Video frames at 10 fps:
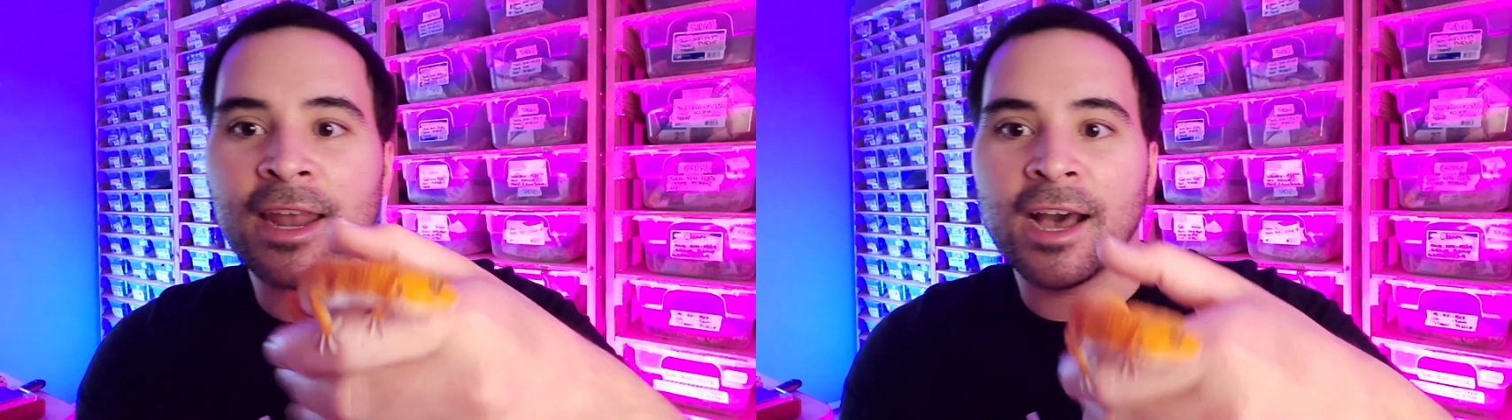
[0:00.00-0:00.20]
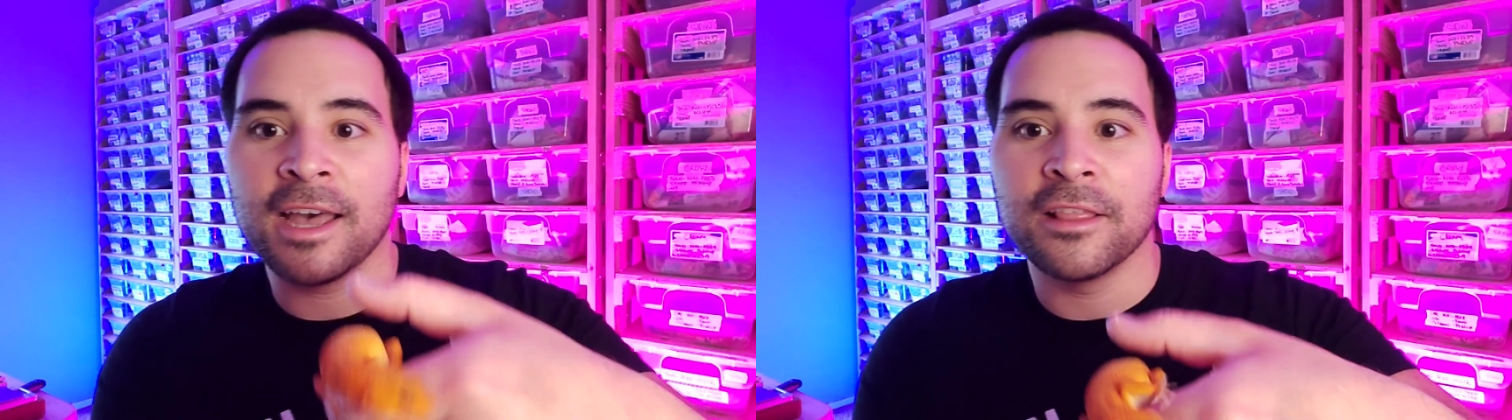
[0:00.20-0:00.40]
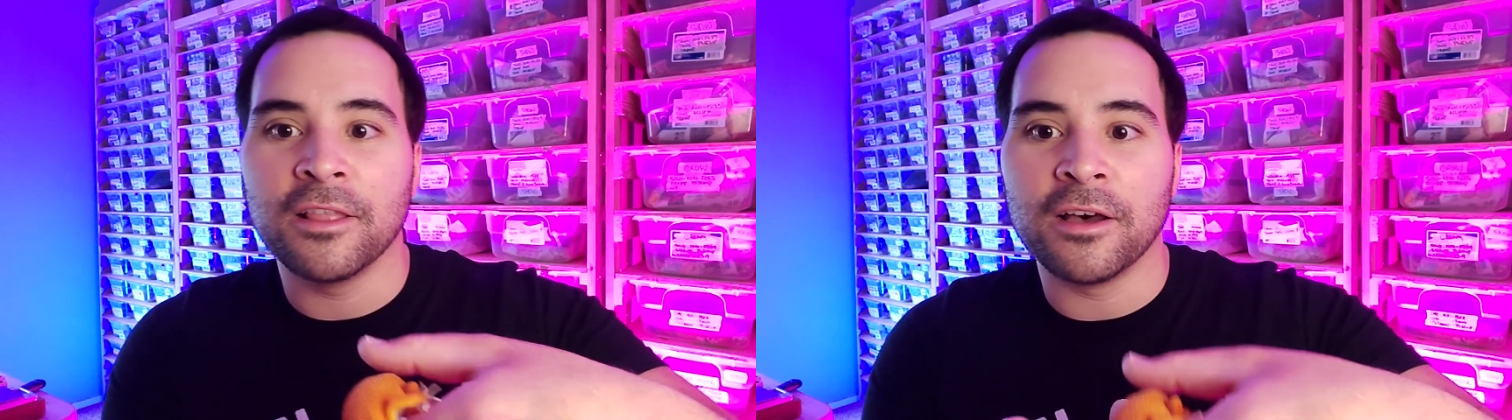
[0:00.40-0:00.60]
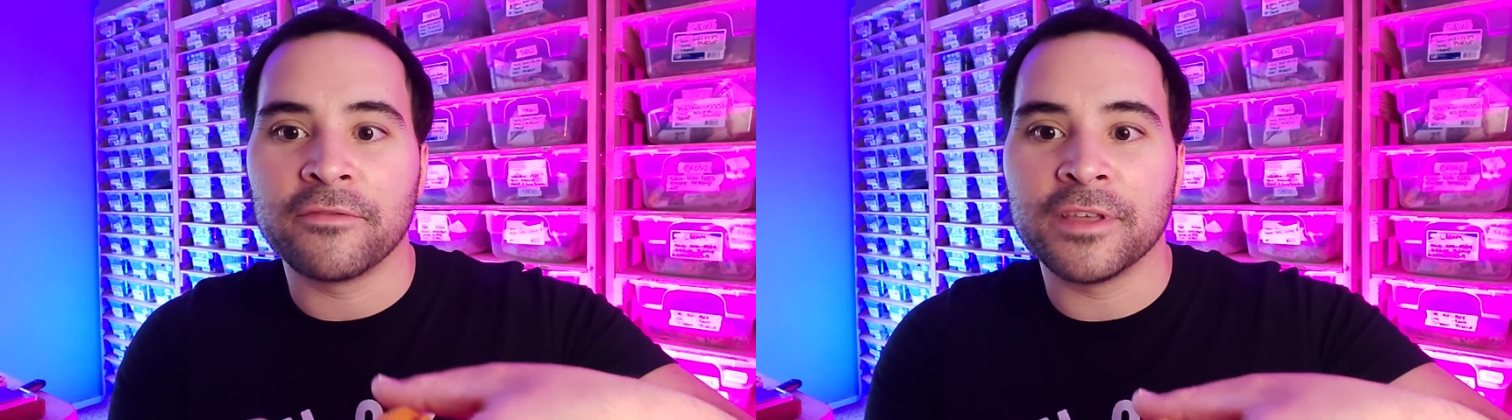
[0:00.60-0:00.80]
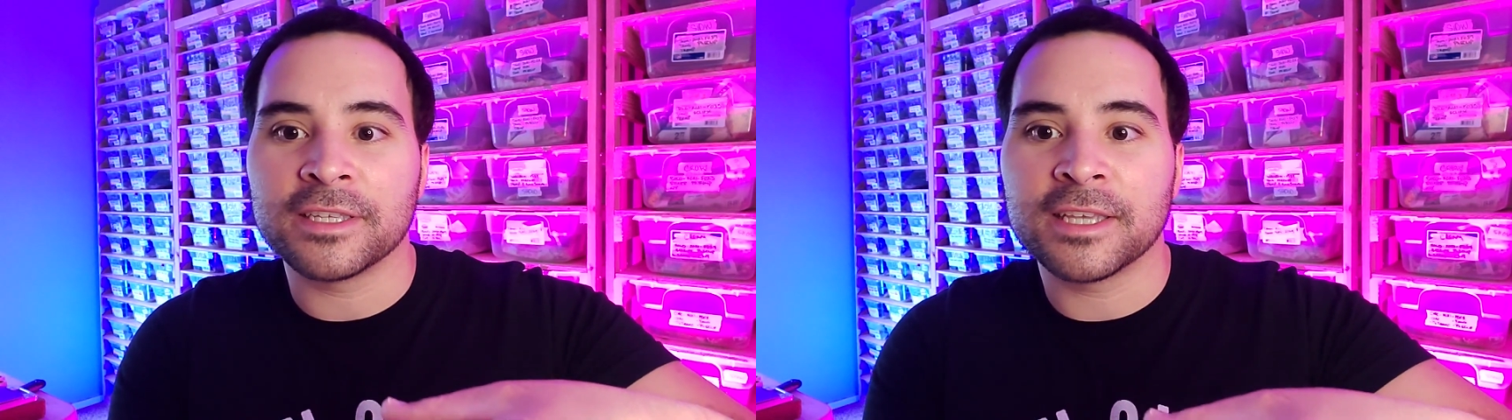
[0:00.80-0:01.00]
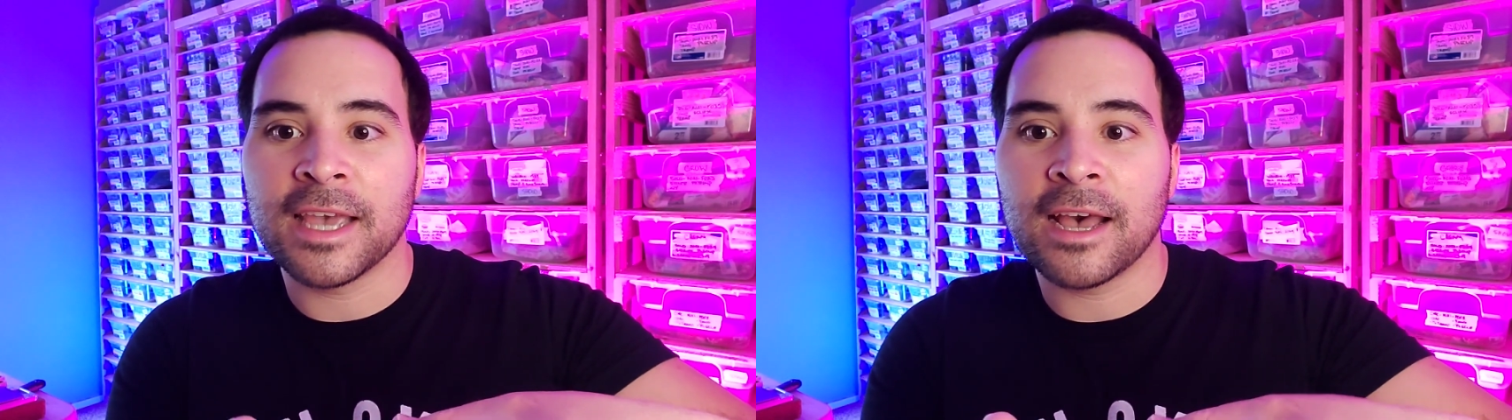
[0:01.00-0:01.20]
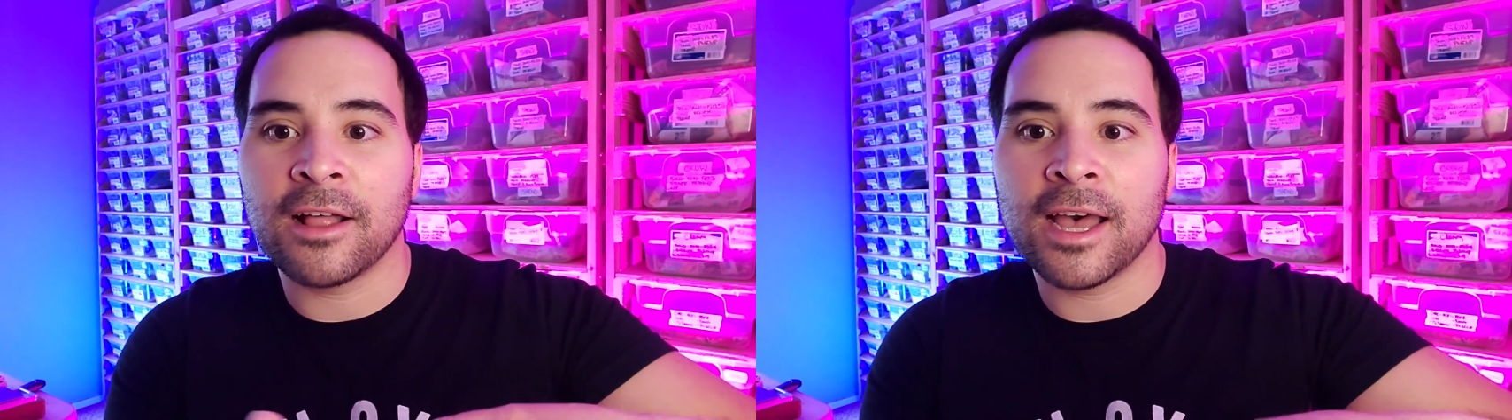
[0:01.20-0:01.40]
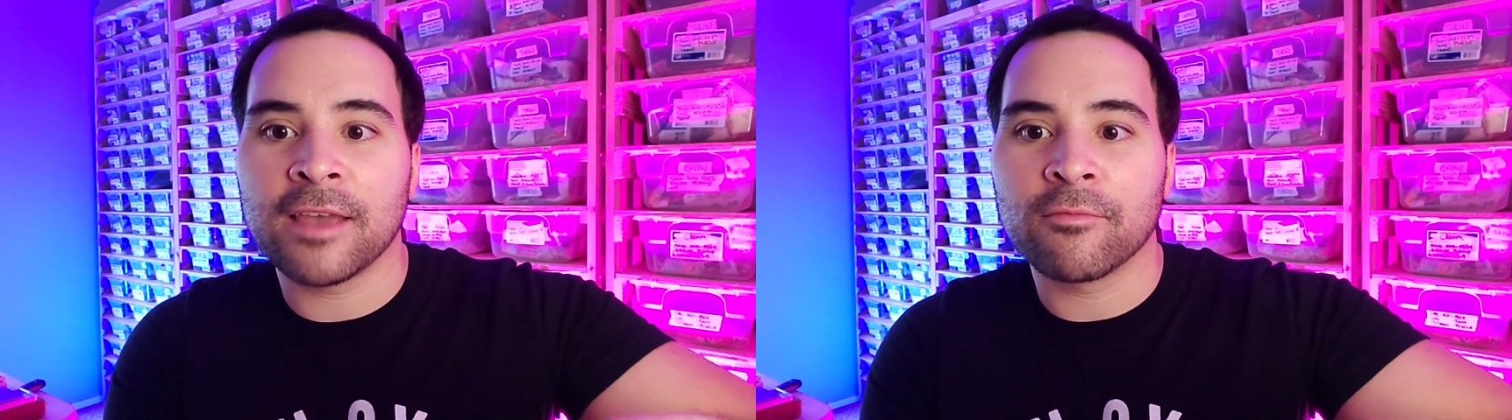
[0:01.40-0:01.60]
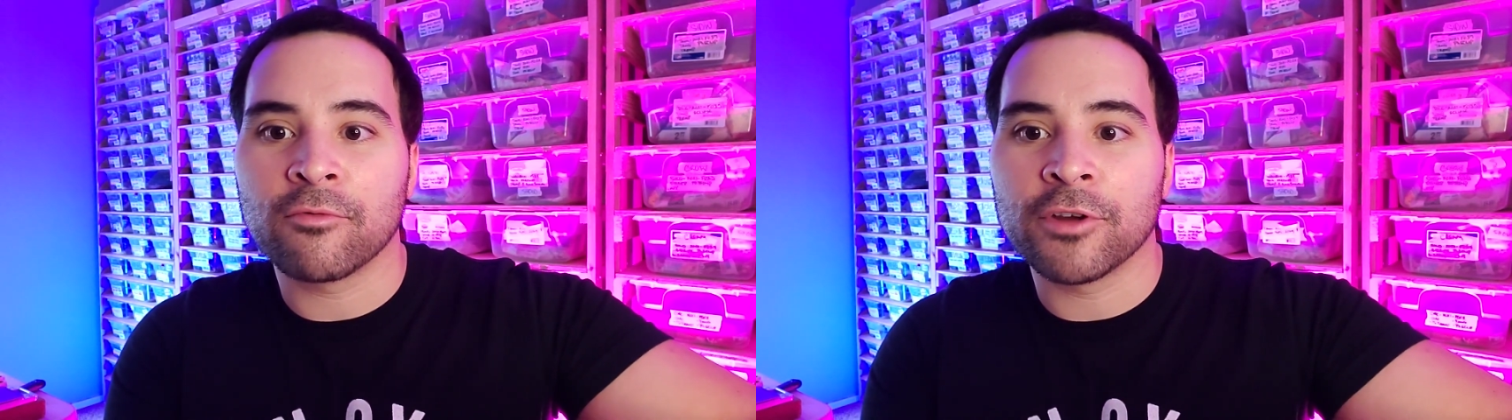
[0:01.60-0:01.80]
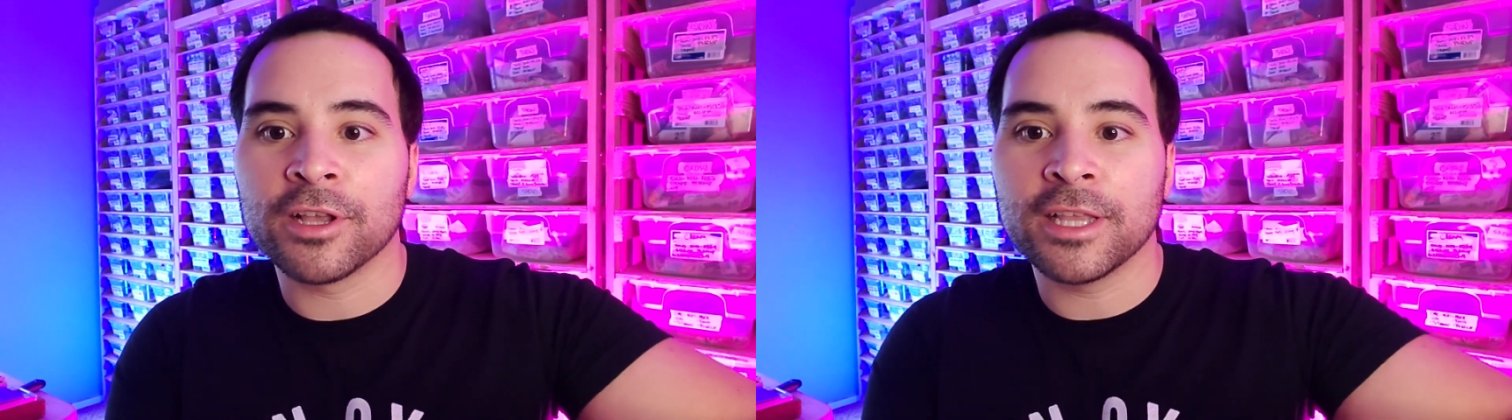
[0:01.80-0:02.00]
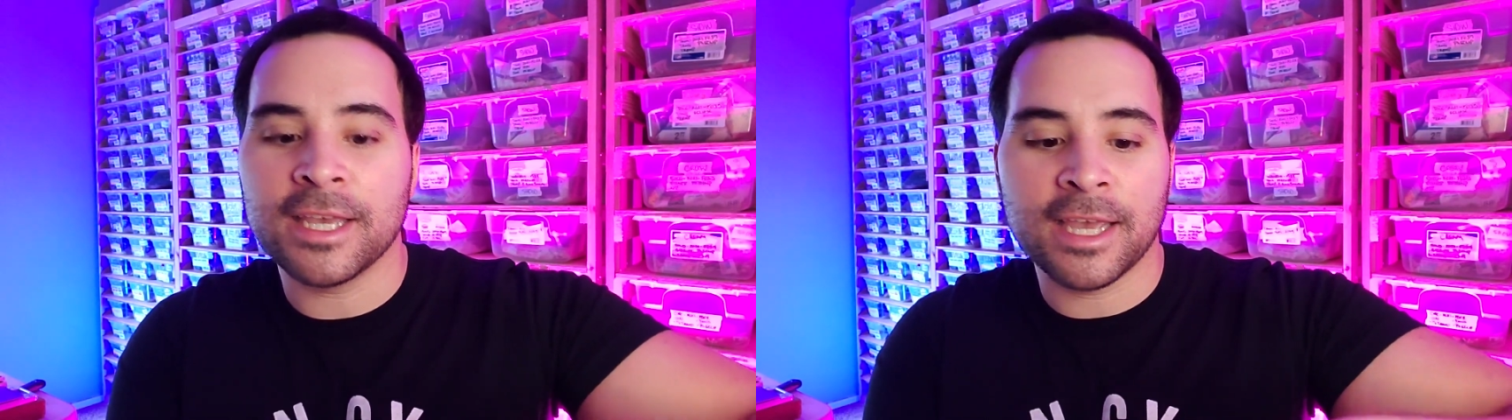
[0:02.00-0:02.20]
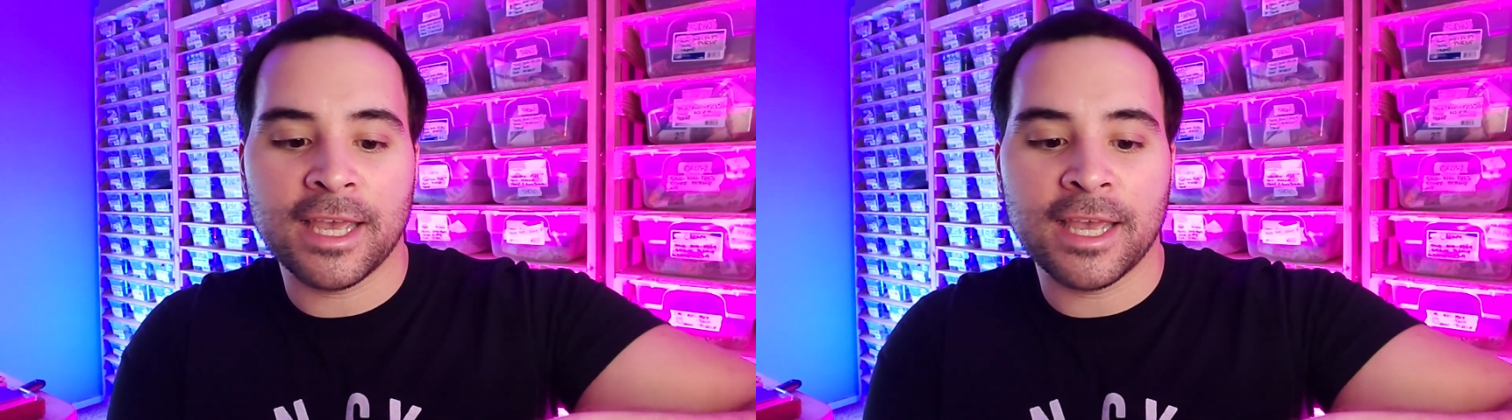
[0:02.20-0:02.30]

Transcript: and I love this gal. I am really